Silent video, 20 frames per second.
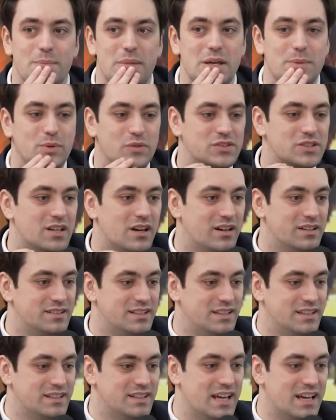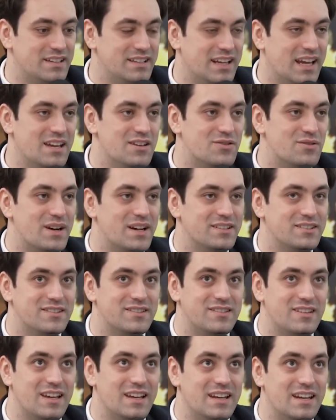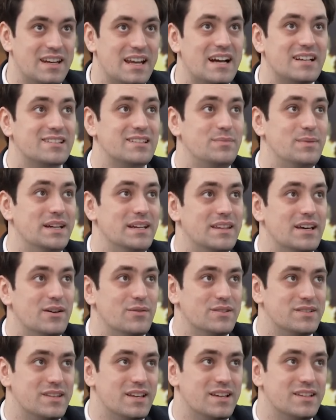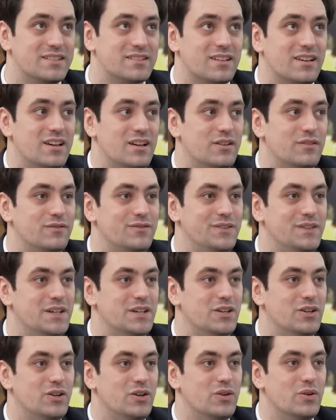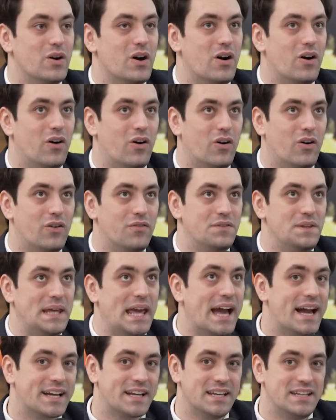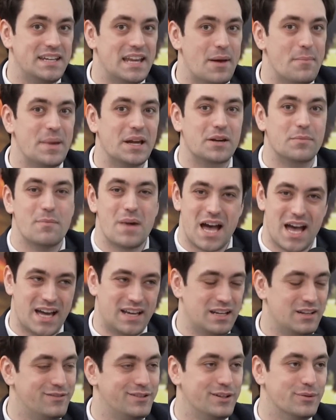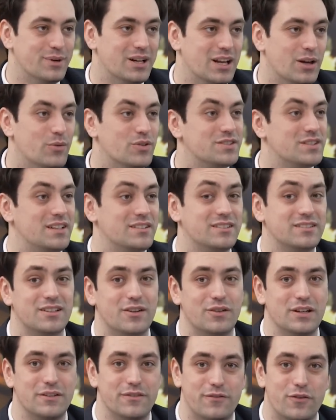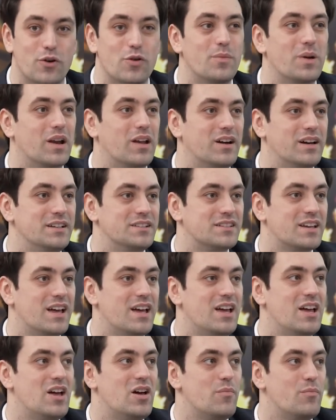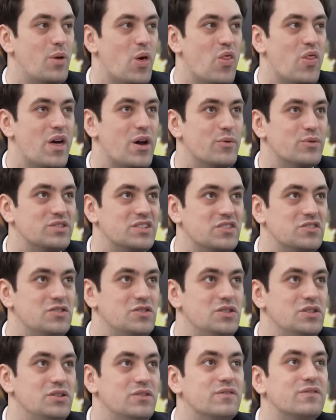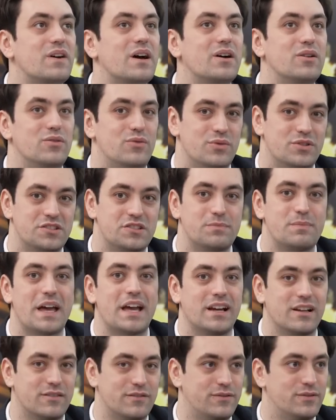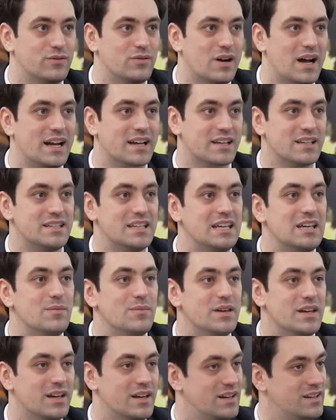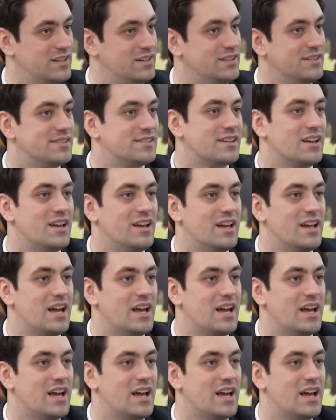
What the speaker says: People started getting interests in anatomy. There was this view of the academic man, if you will. It wasn't necessarily formalized, but there was this newfound respect for academia as